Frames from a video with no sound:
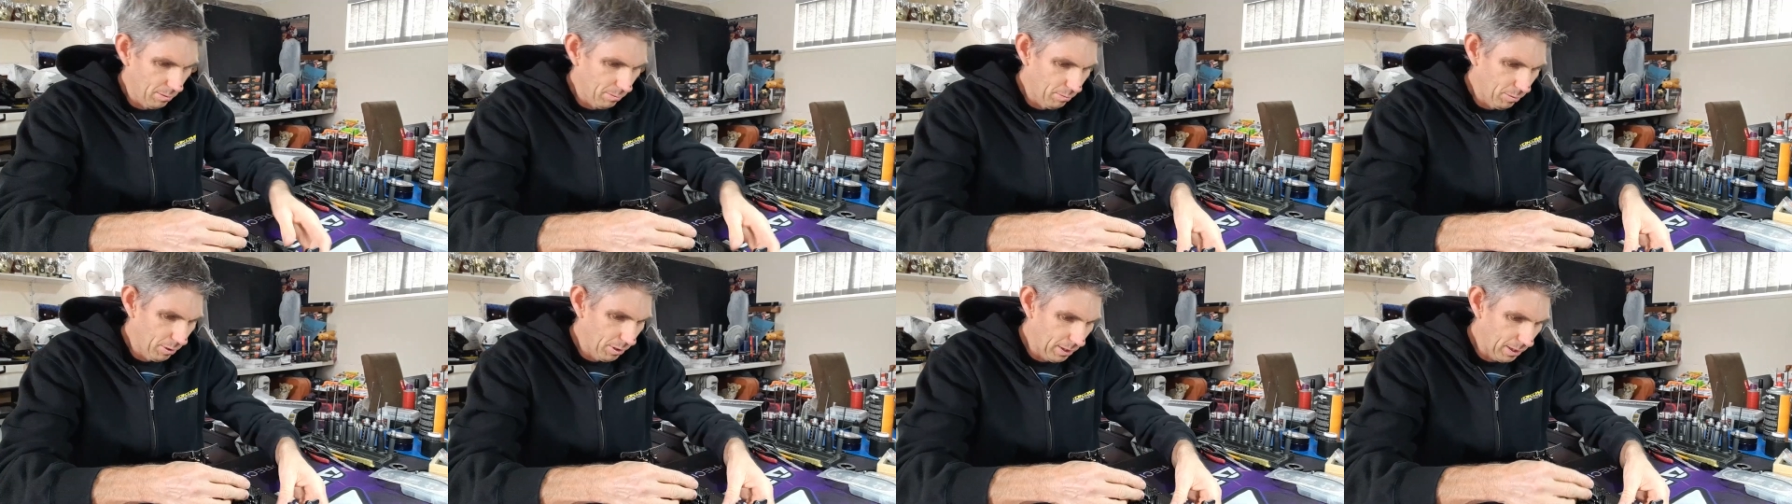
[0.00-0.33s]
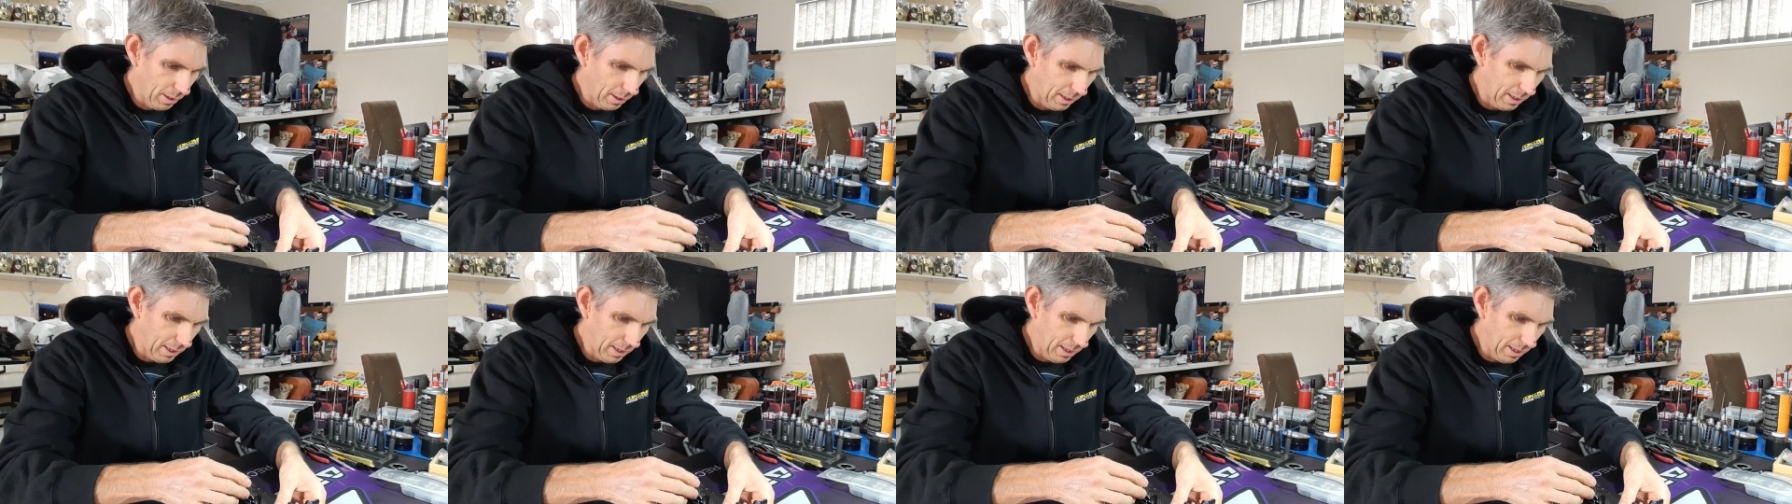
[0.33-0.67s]
put the
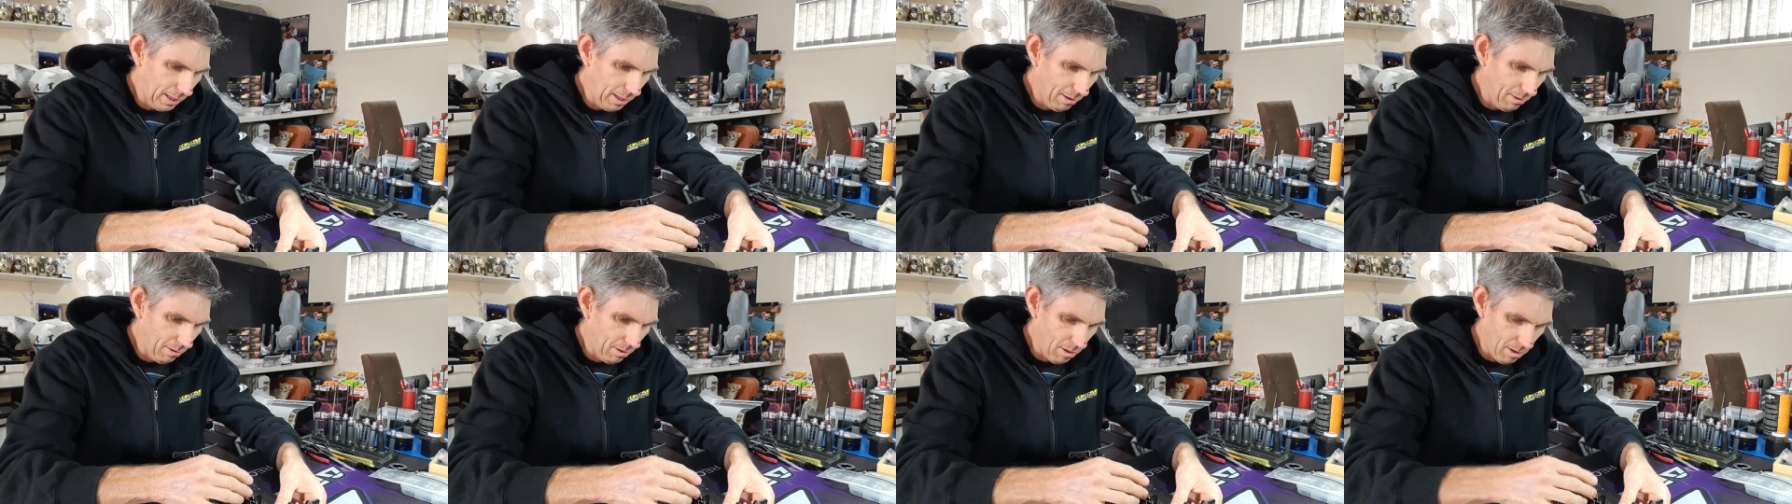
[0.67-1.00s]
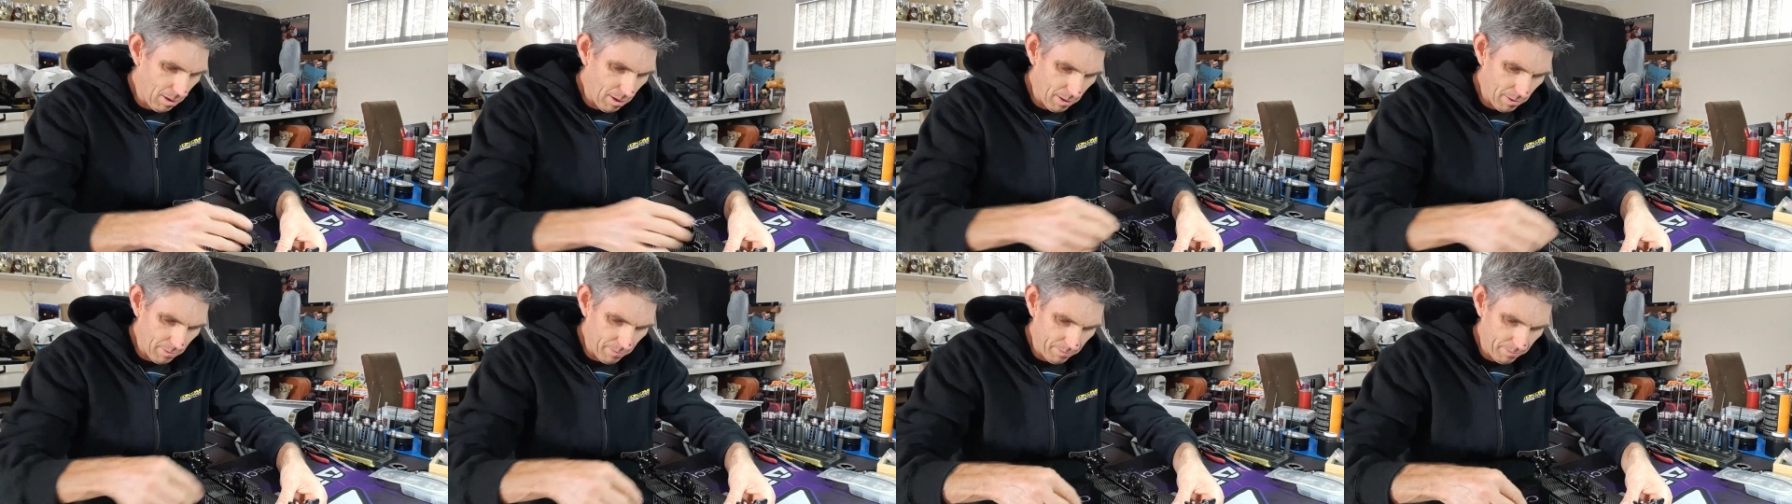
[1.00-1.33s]
gear
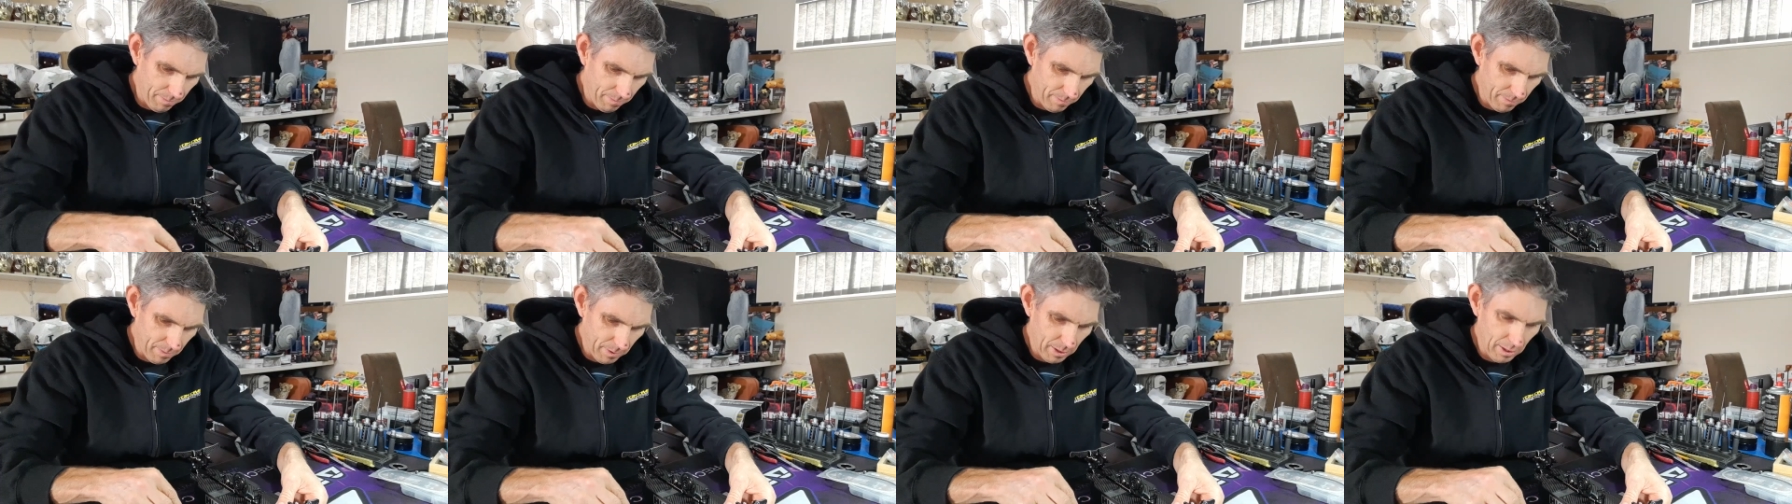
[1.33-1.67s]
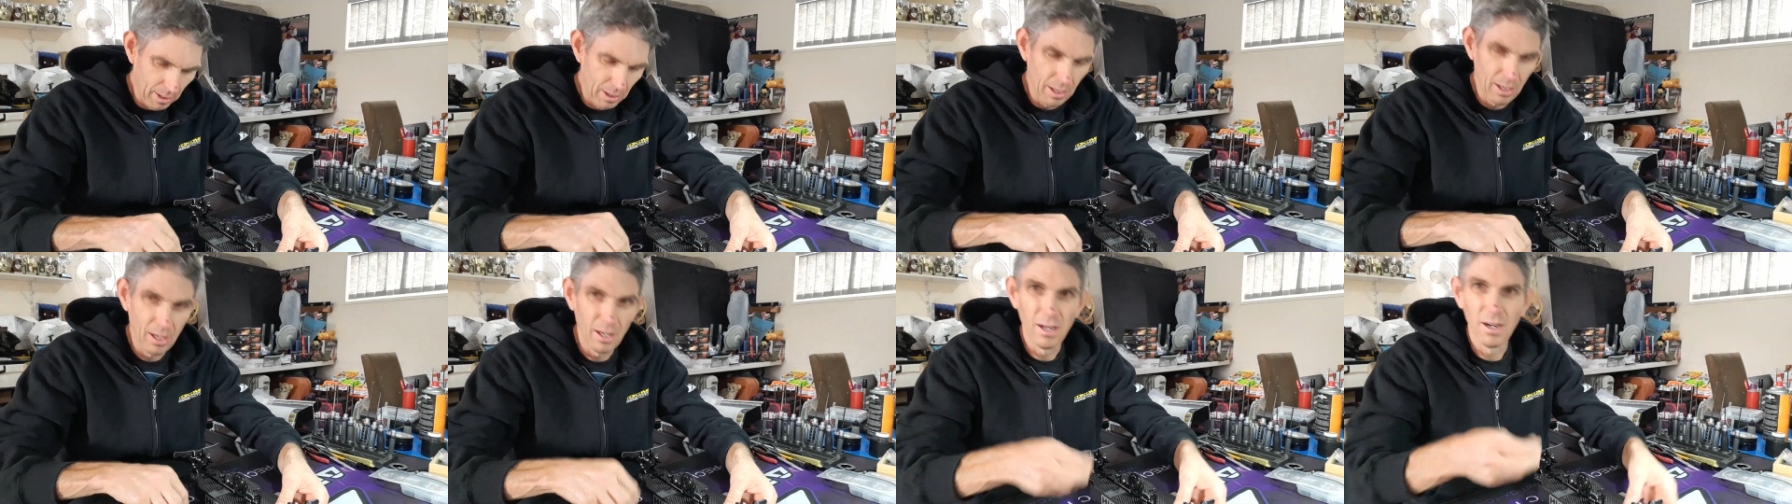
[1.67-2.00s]
on,
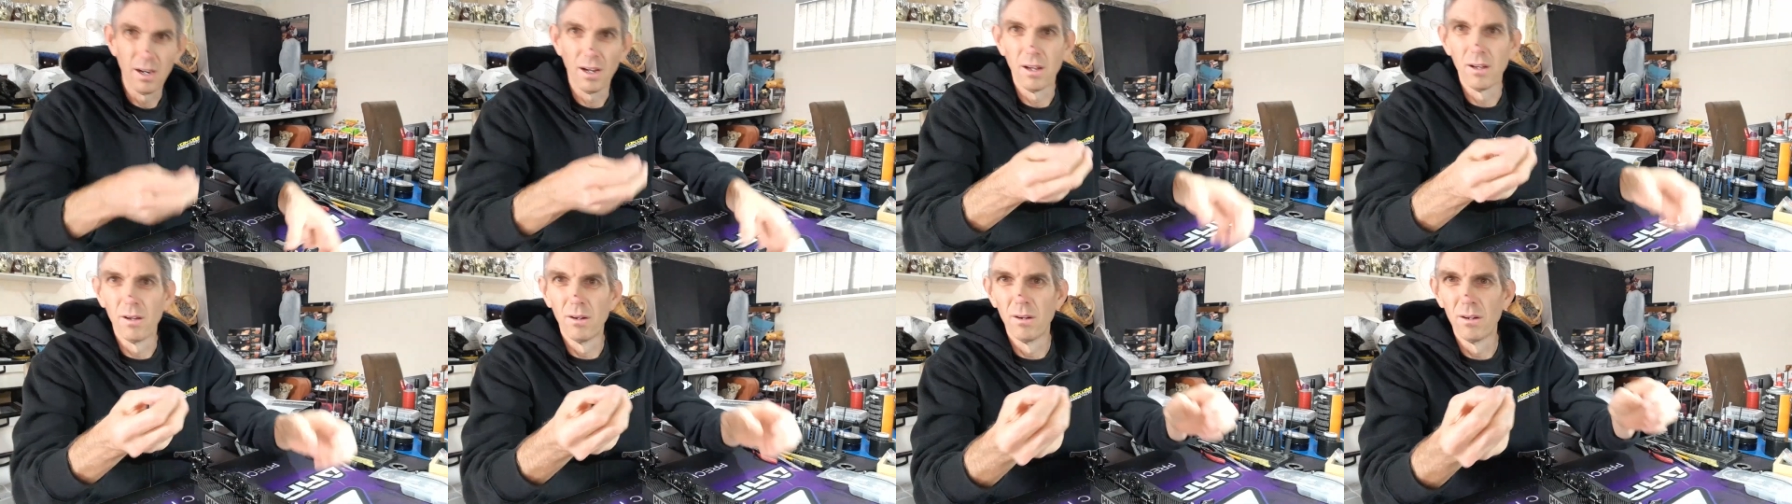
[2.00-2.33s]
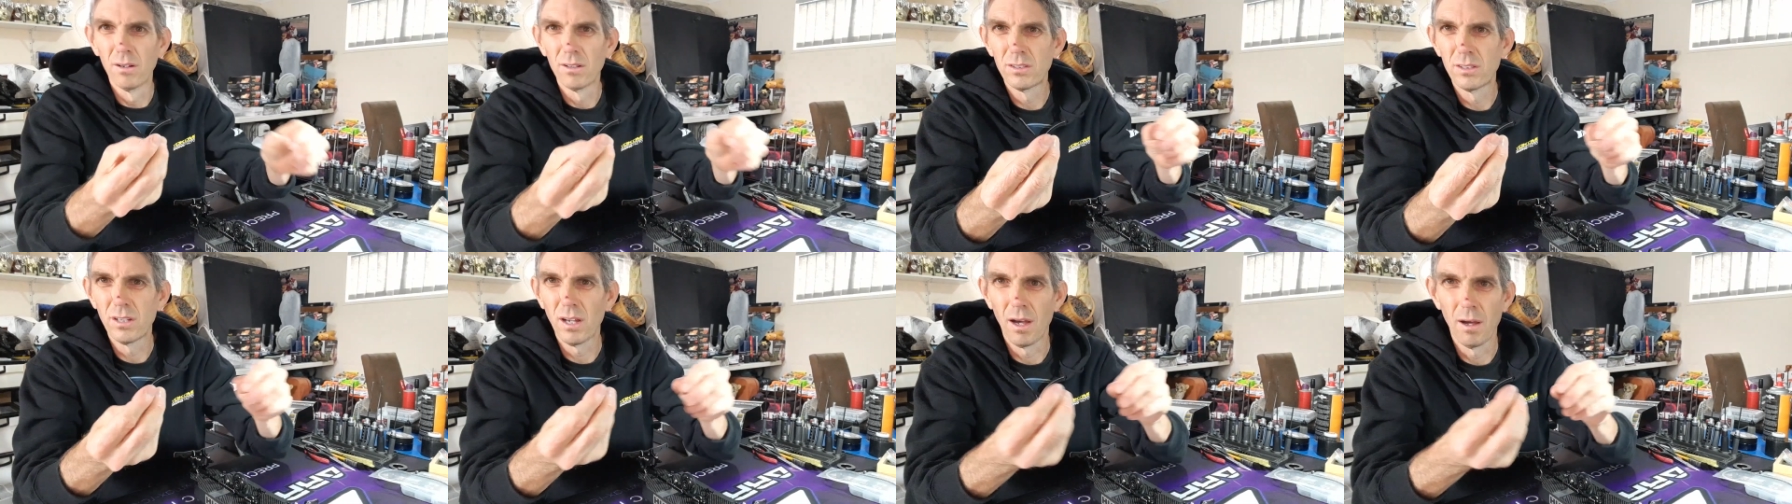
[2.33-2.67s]
and I
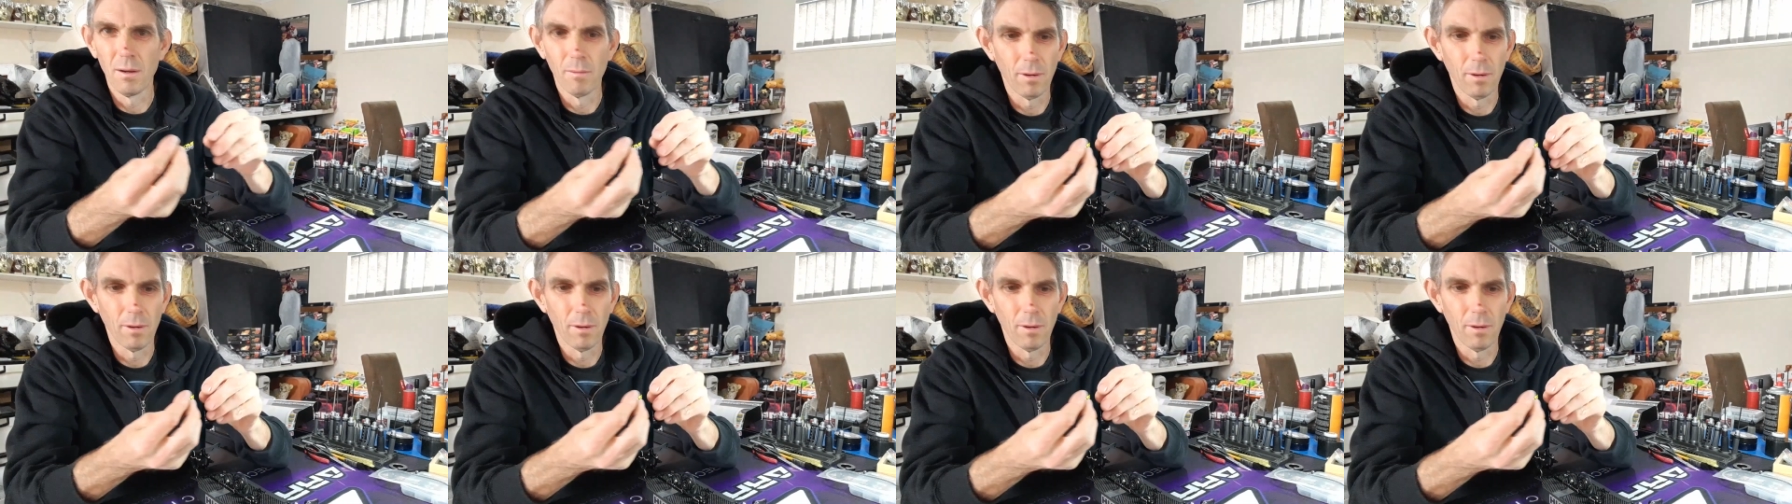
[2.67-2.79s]
also,